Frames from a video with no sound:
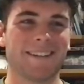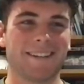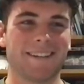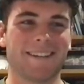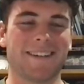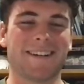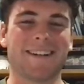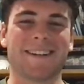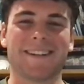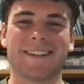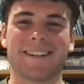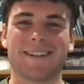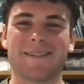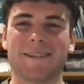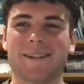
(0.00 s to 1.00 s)
Oh
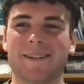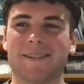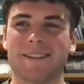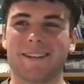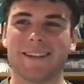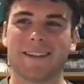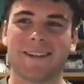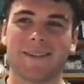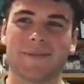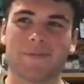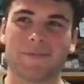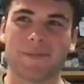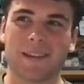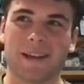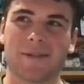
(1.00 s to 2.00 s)
yeah, well,
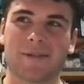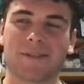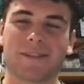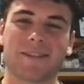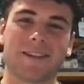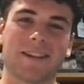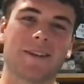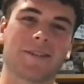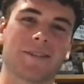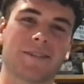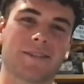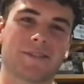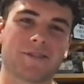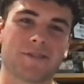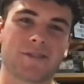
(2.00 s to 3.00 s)
I was
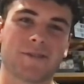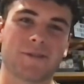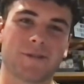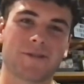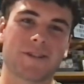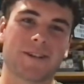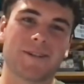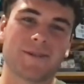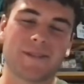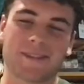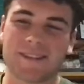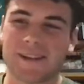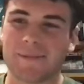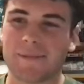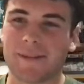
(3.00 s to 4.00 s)
sort of trying to do the
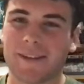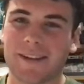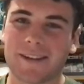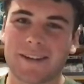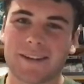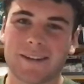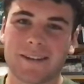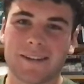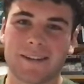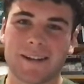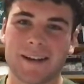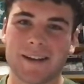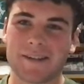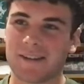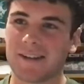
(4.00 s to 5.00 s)
same thing
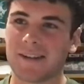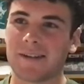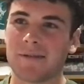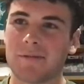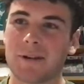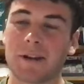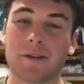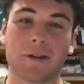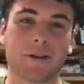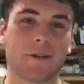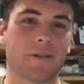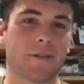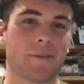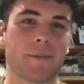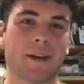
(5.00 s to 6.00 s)
last year when I took it
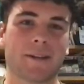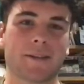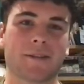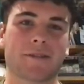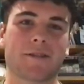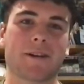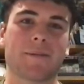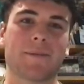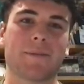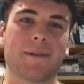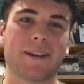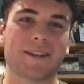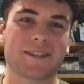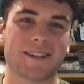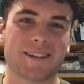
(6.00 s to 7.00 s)
off the back of the scrum and
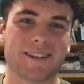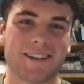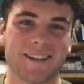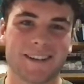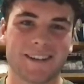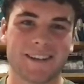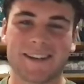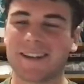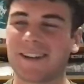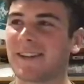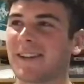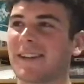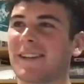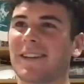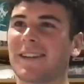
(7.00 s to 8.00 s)
managed to get
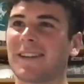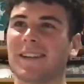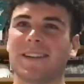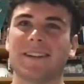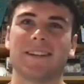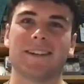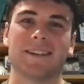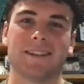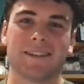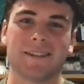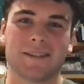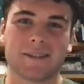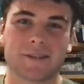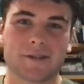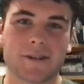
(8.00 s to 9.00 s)
a
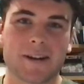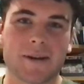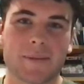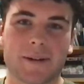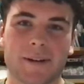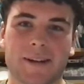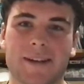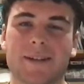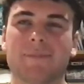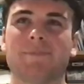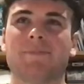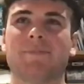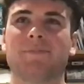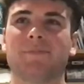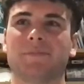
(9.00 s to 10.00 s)
try, but
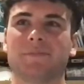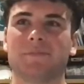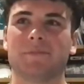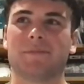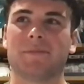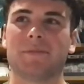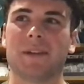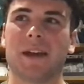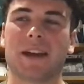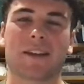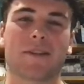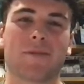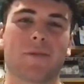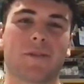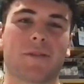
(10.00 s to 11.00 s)
I guess it
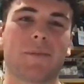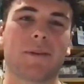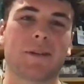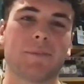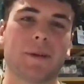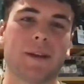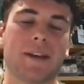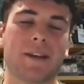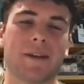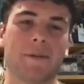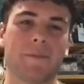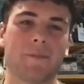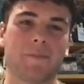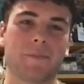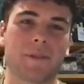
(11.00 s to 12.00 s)
wasn't meant to be.
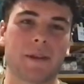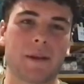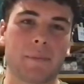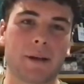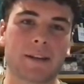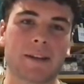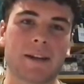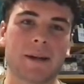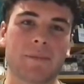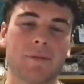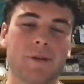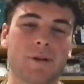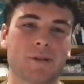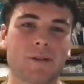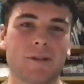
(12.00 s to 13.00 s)
Picked it up,
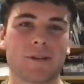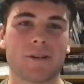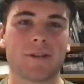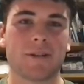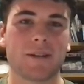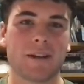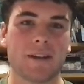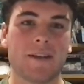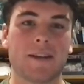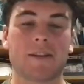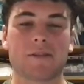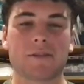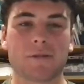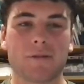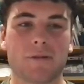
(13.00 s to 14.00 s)
knocked it on, then
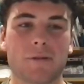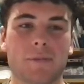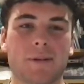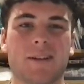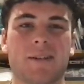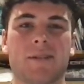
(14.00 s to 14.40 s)
scored, but